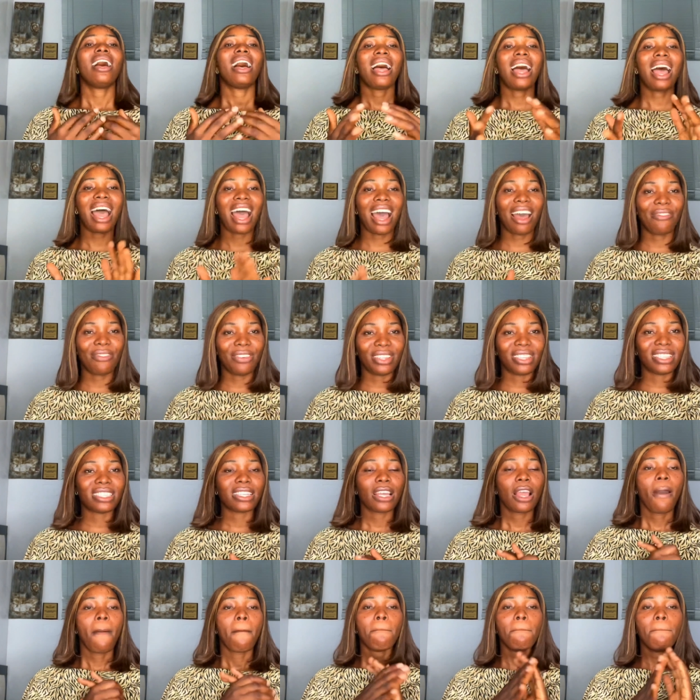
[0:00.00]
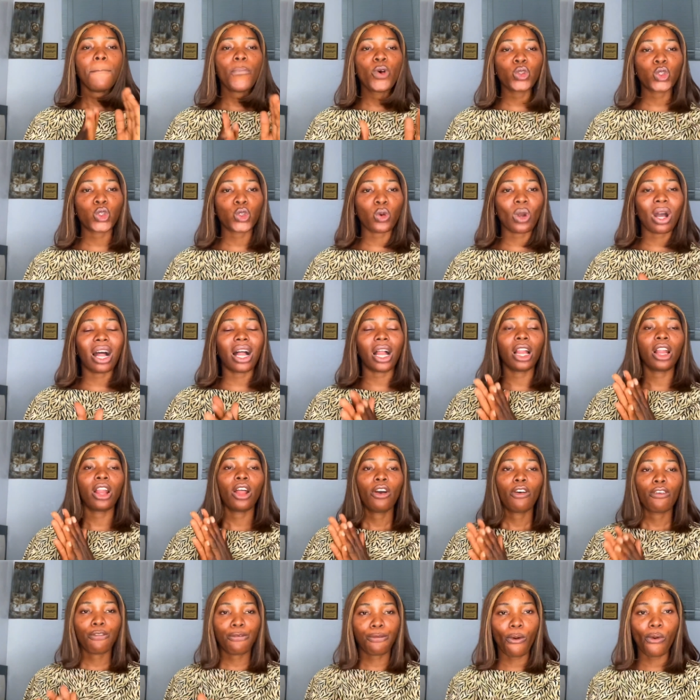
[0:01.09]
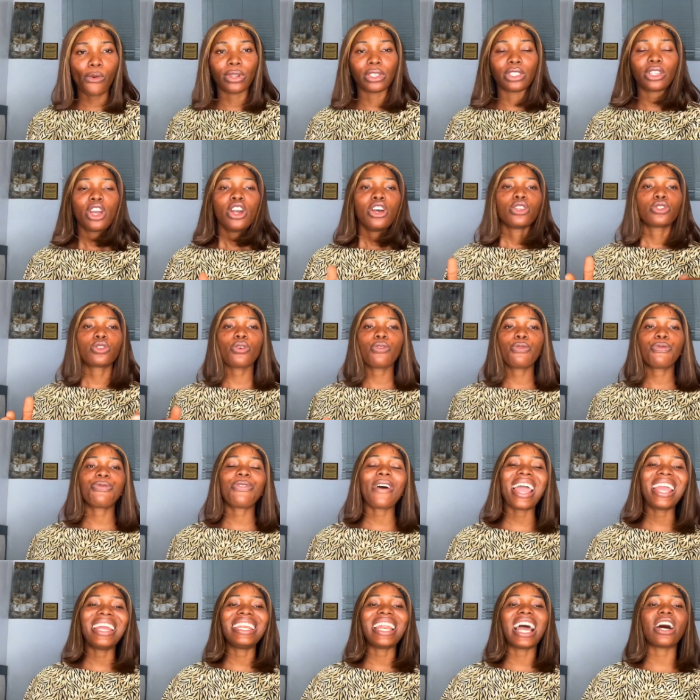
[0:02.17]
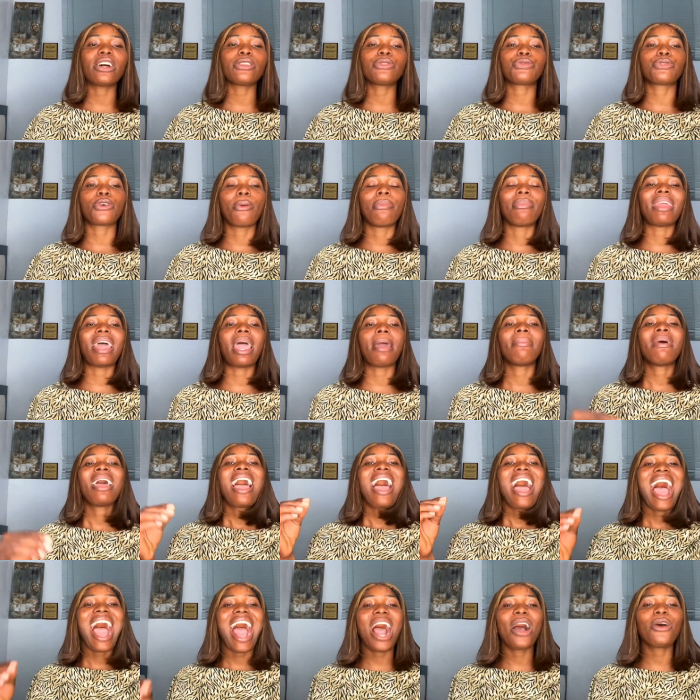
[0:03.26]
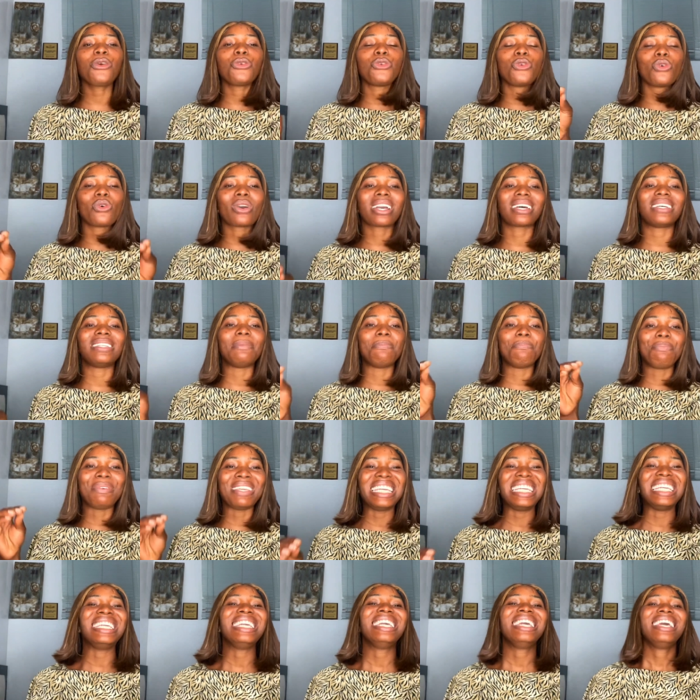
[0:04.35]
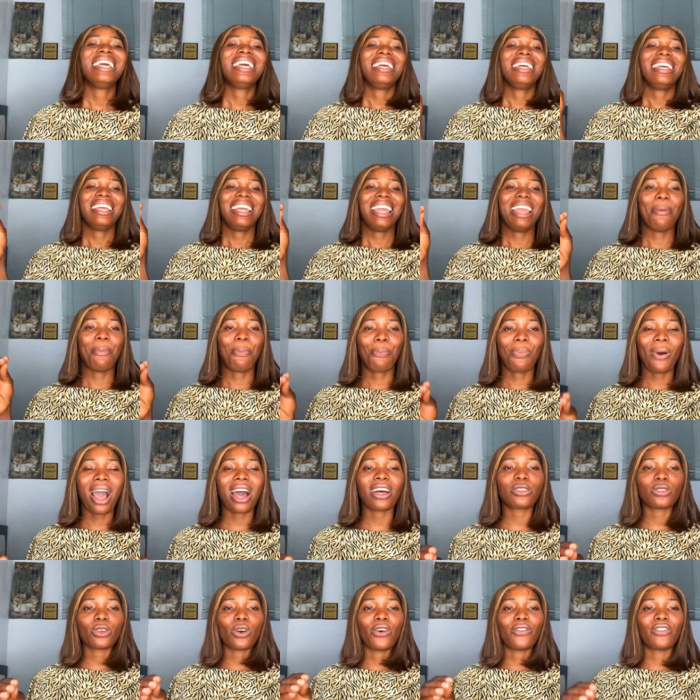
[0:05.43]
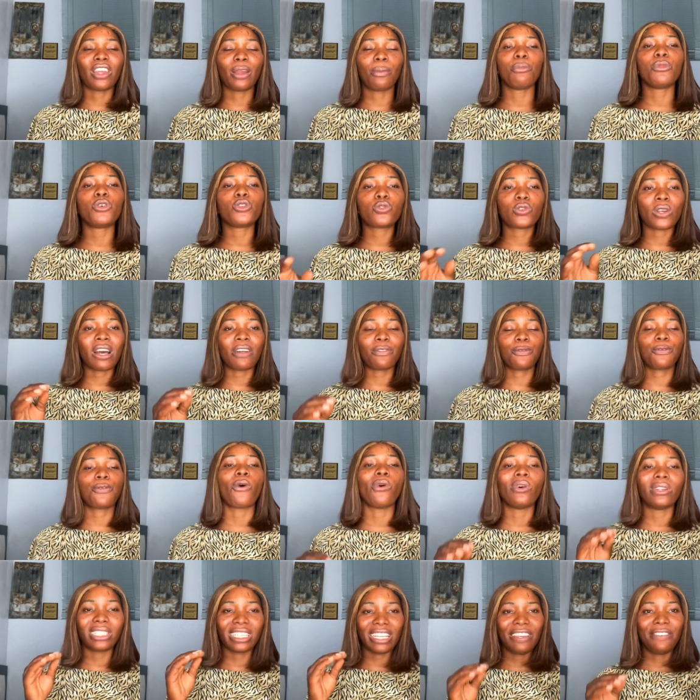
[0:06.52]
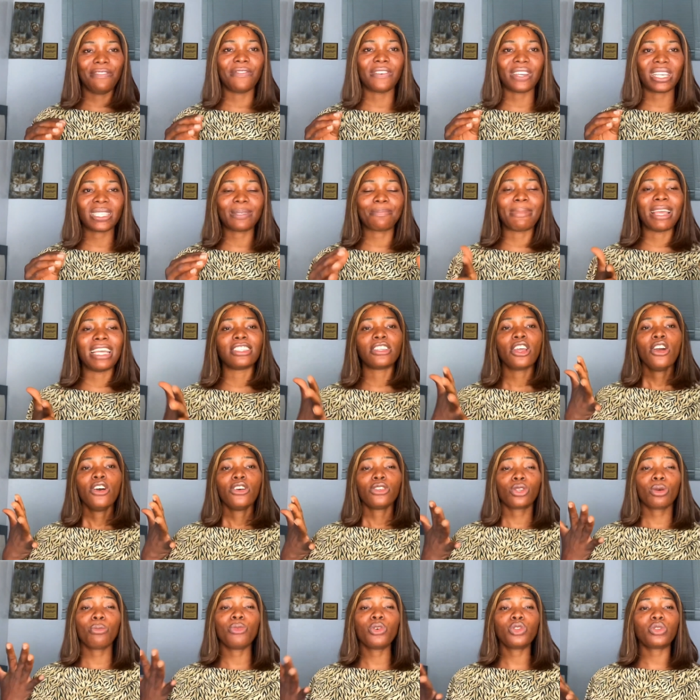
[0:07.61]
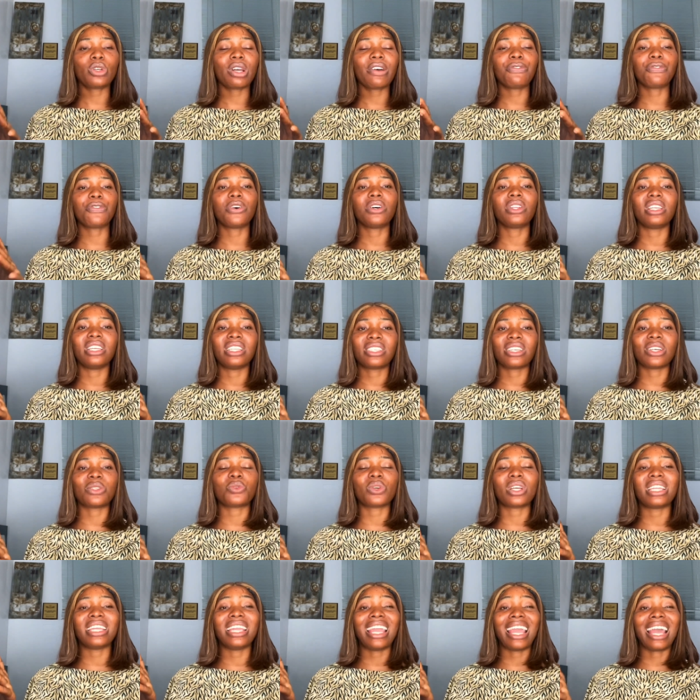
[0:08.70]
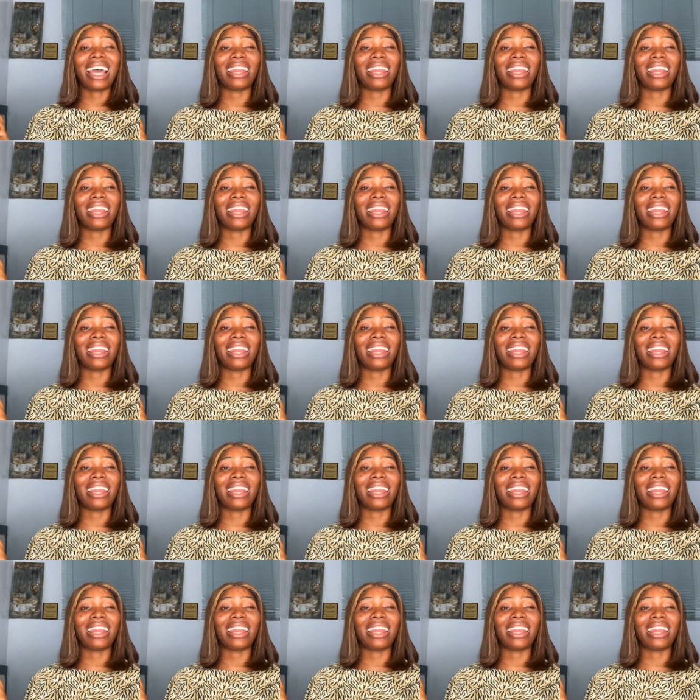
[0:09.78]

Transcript: have it. Mutual fund. So find out from them how you can be a part of their mutual fund investment. So mutual fund is actually